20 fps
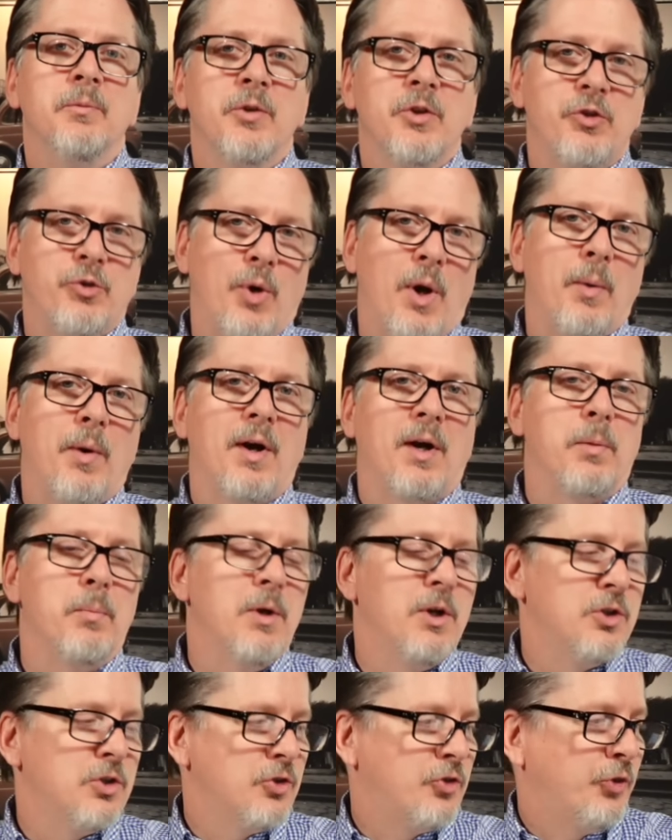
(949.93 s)
So I
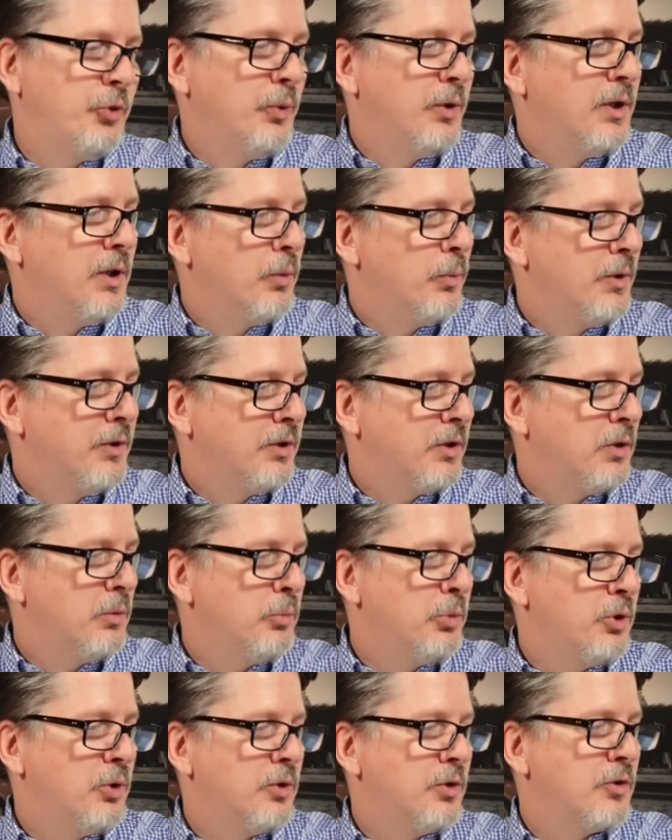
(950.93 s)
recommend just doing it when the
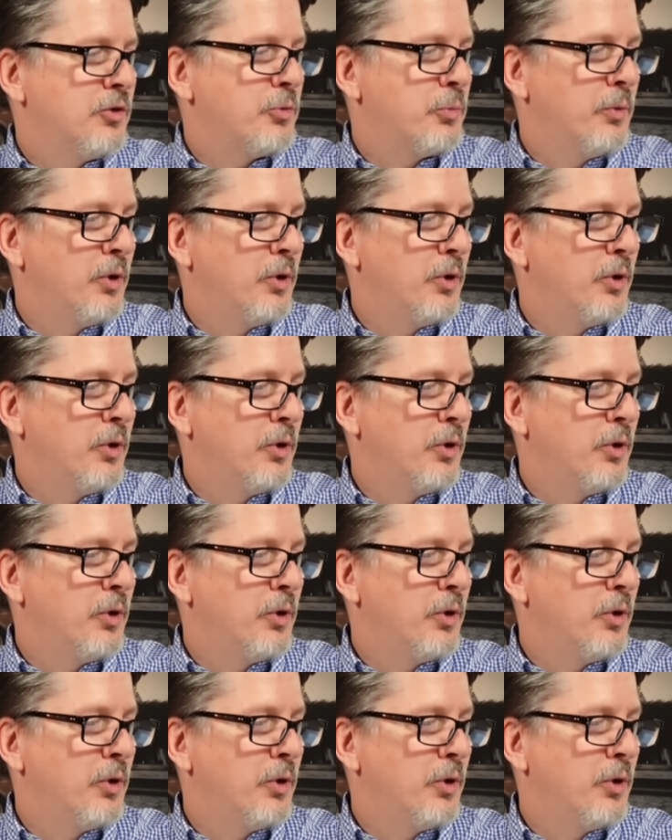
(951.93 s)
computer's